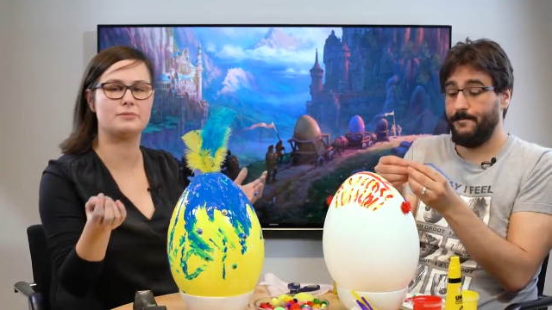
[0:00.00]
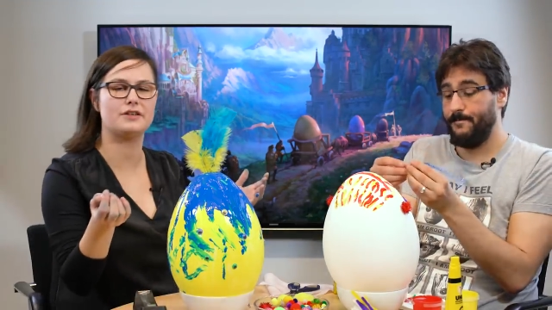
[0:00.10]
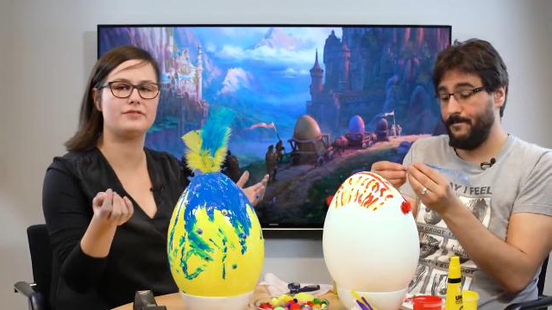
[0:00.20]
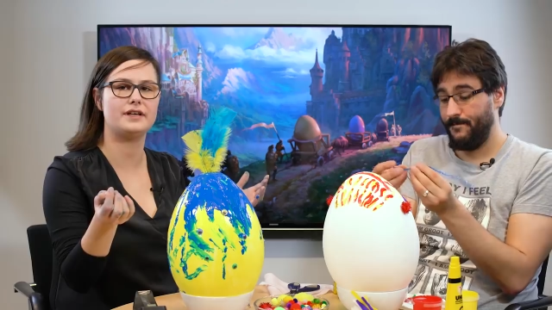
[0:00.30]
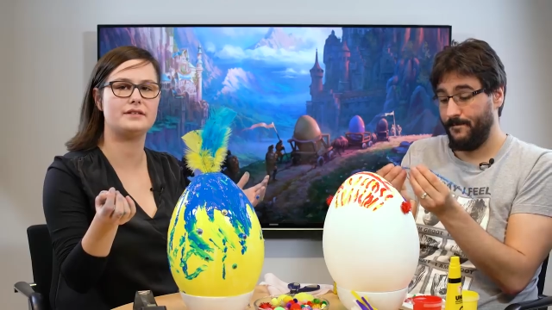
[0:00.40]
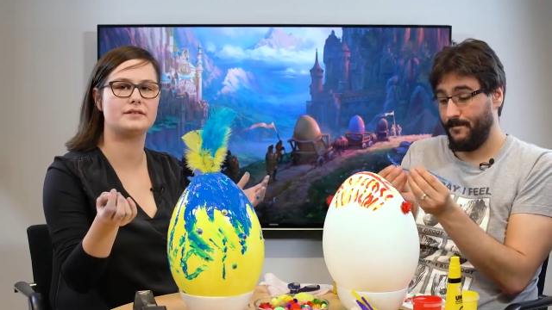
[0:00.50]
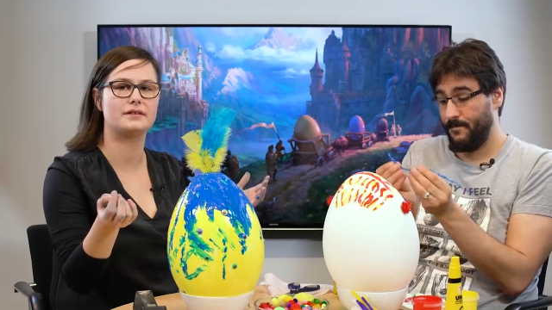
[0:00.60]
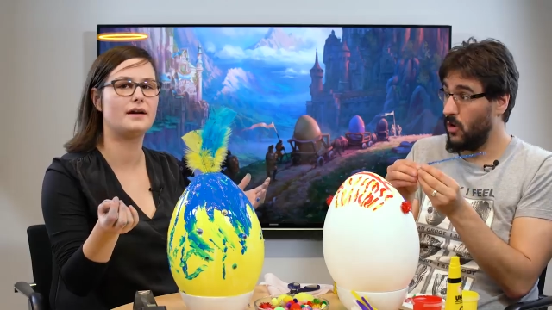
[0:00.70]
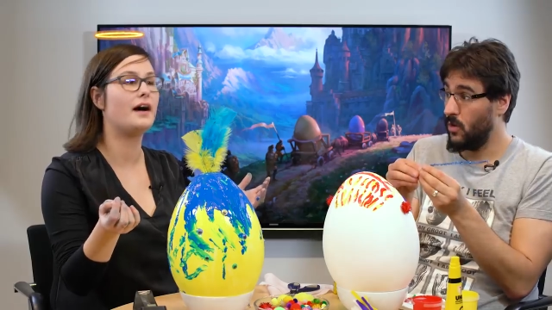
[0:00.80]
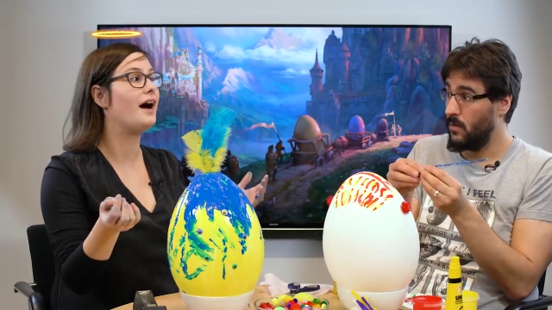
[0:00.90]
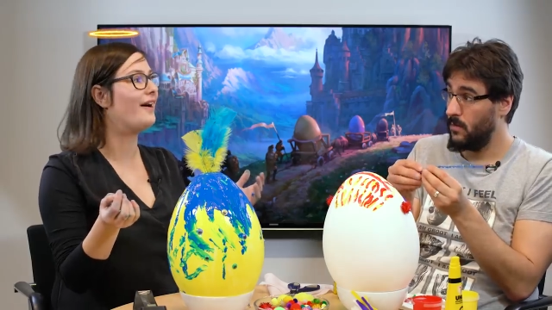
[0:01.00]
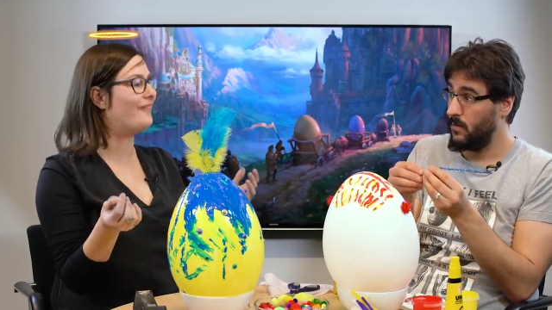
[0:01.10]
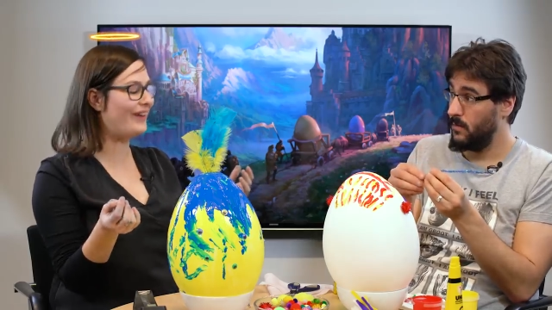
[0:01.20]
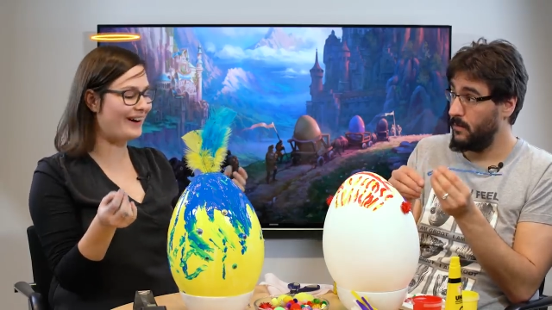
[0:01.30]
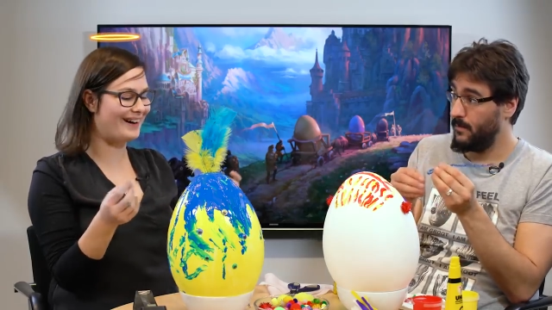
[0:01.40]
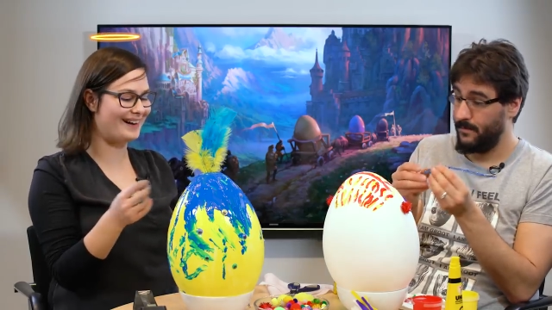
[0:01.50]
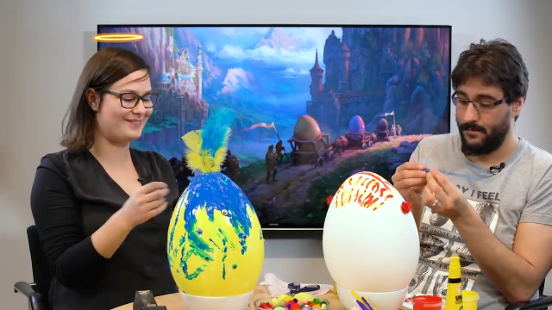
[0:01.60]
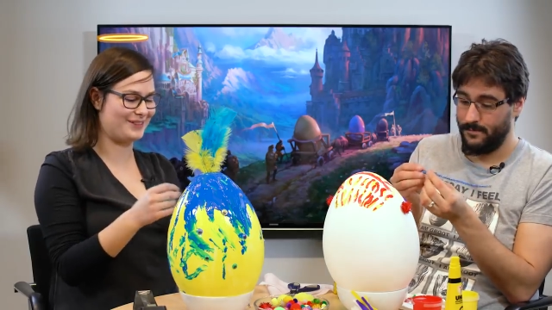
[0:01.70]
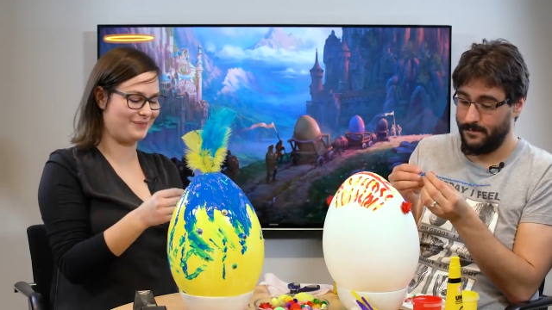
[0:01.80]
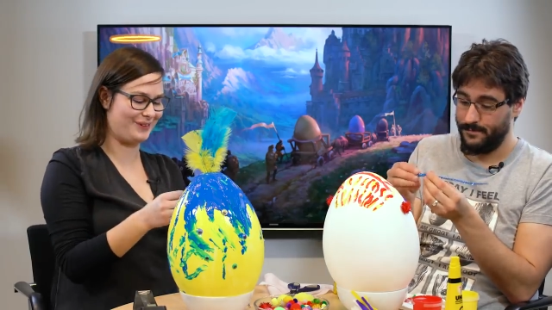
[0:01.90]
Speaker 1: on my face? No. Wow, I'm
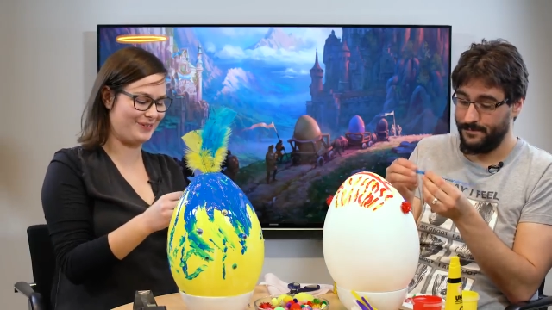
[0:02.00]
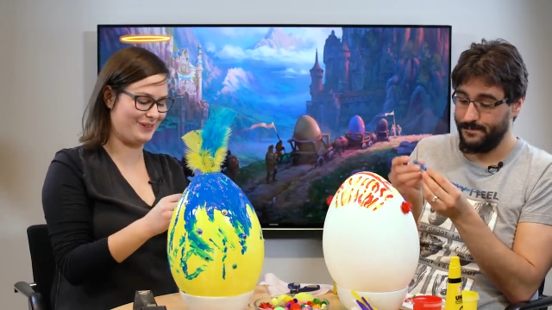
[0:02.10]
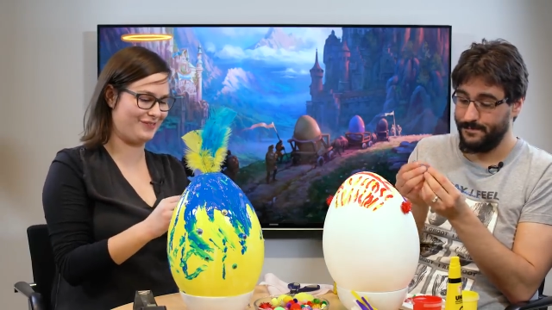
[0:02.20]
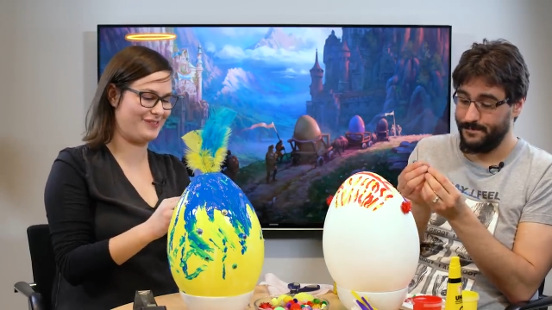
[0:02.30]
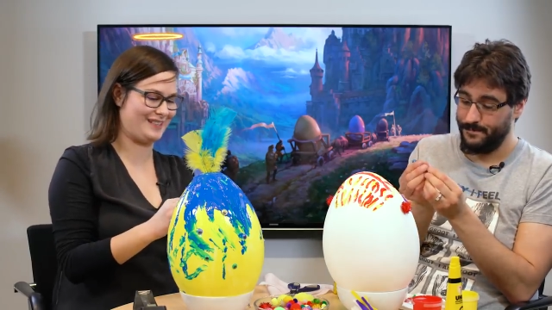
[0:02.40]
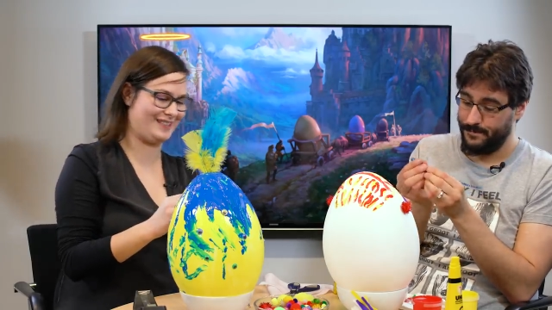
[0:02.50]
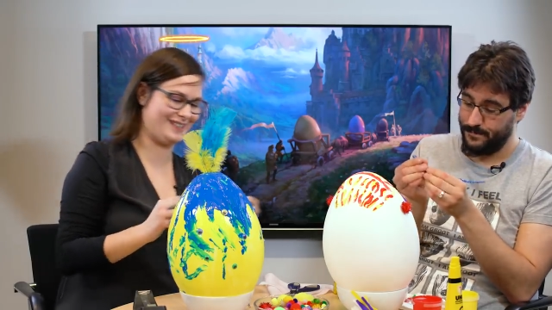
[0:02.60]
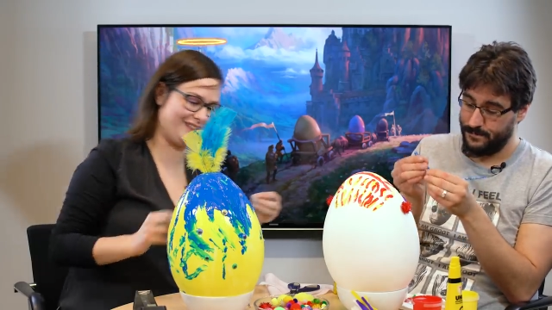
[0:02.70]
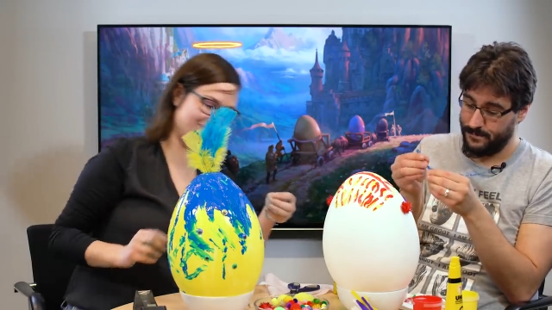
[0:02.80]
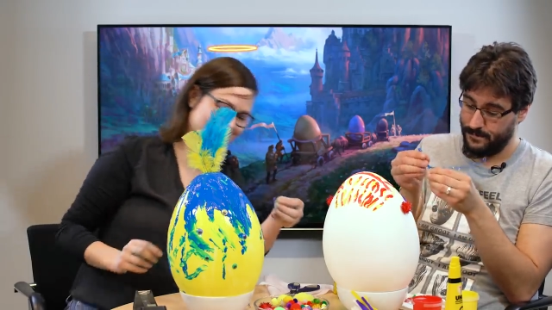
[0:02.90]
so proud of myself.